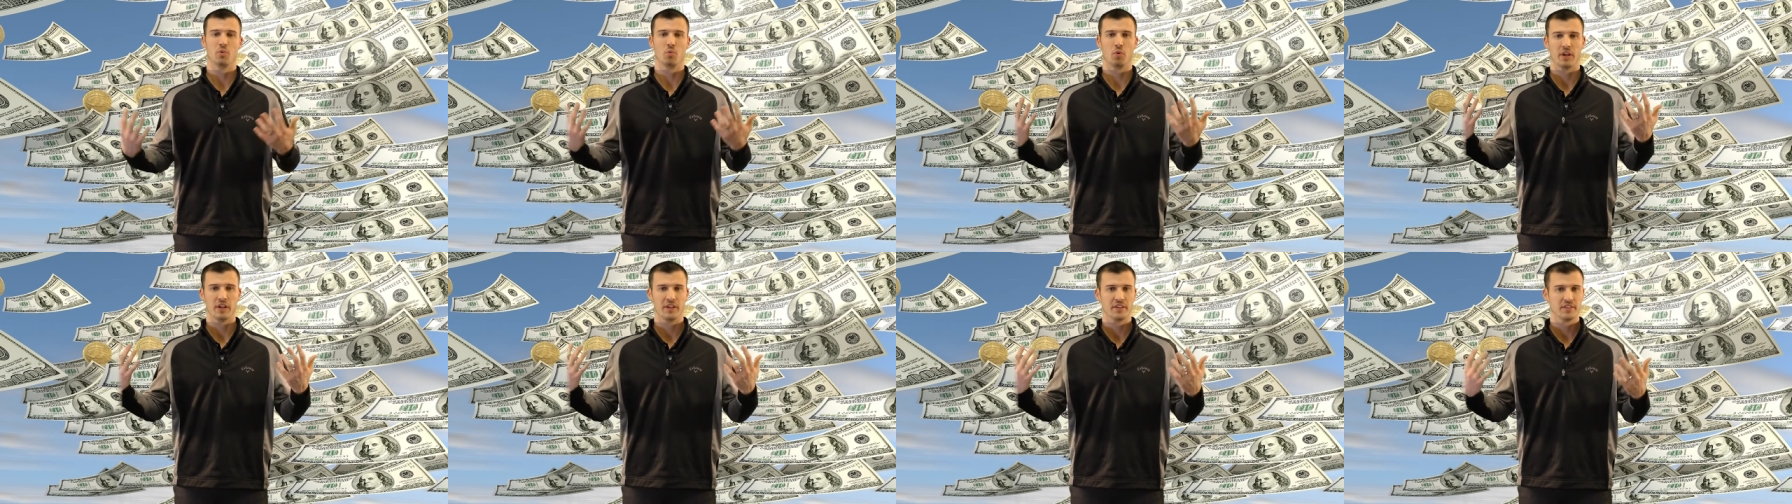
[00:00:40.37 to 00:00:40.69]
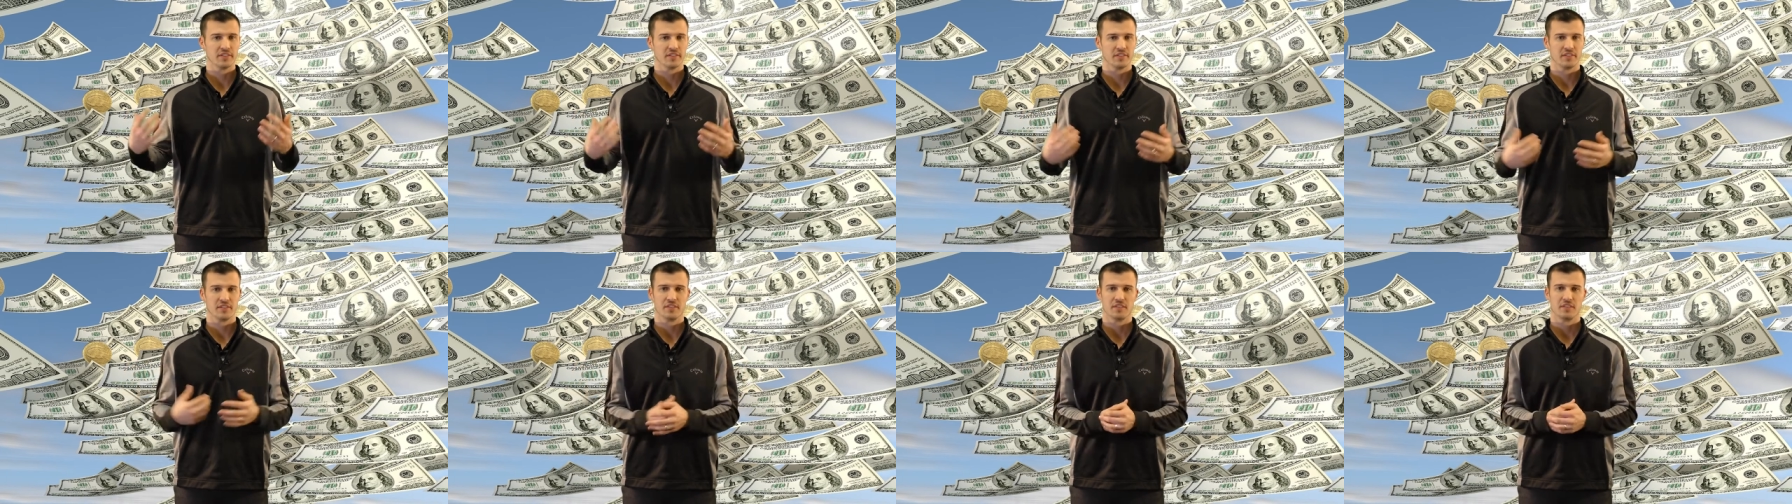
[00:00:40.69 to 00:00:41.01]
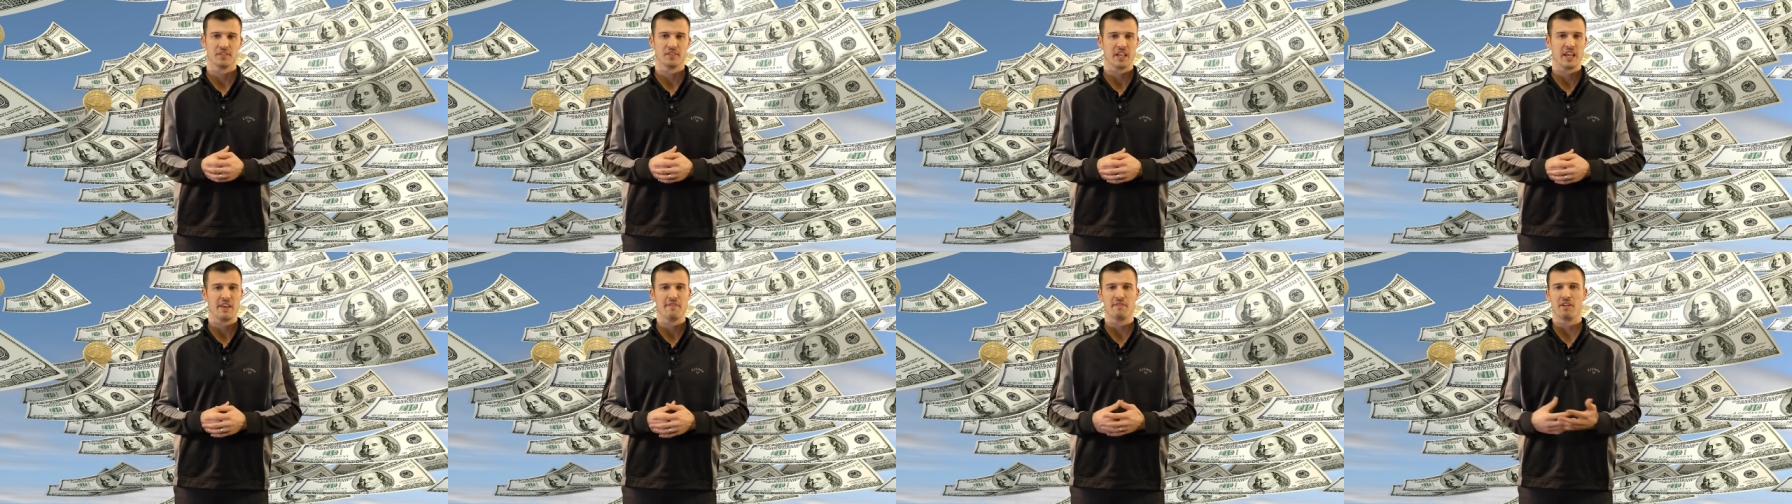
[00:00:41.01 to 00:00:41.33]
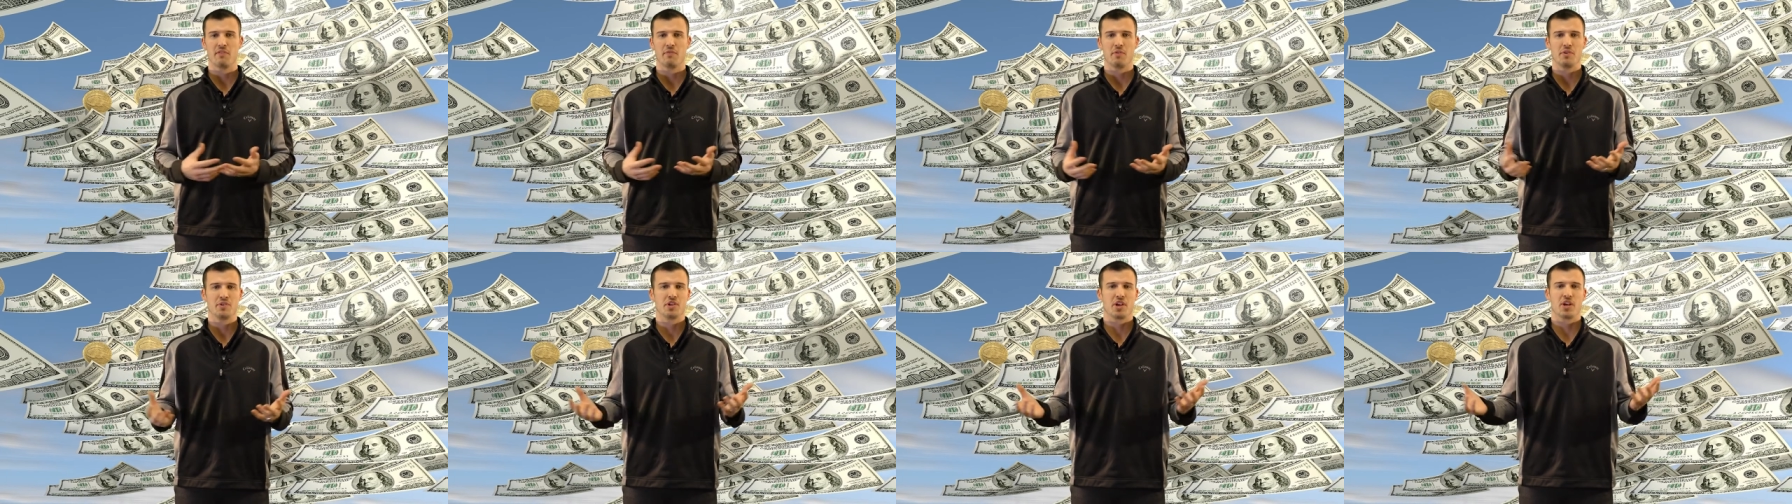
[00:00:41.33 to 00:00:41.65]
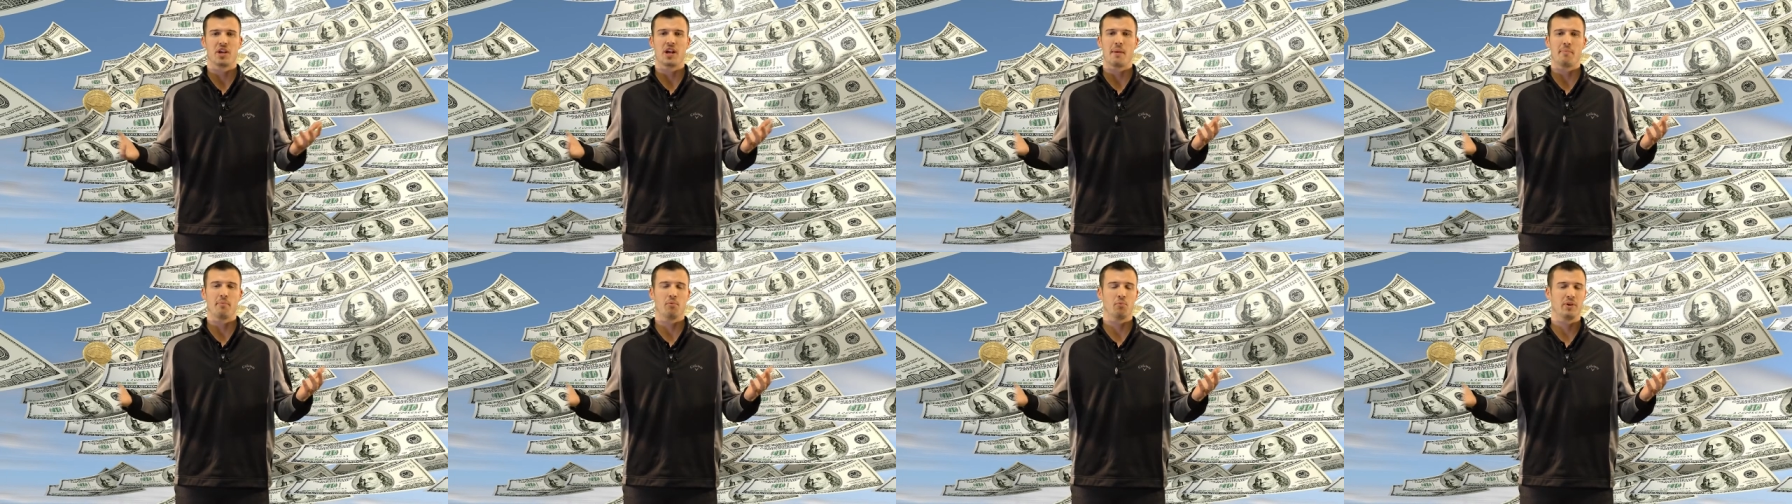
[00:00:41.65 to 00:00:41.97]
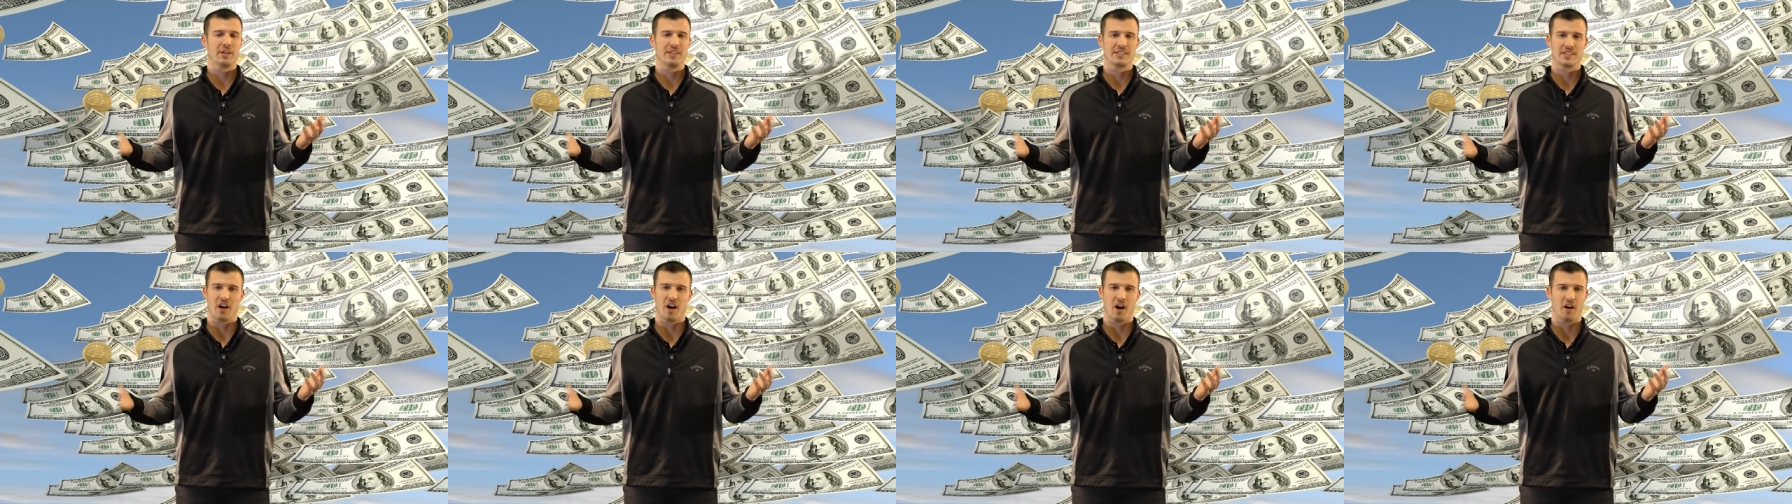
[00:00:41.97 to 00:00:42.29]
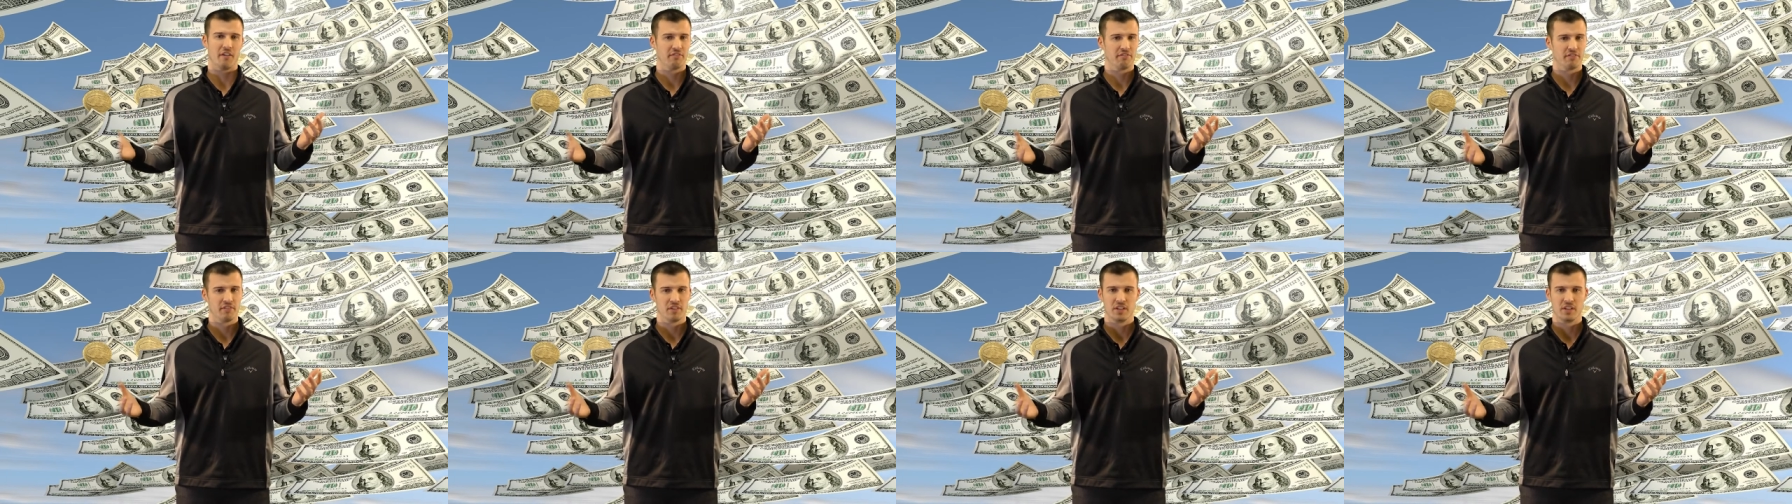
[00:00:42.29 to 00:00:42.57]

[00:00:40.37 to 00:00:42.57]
weeks, even if we took a couple weeks off.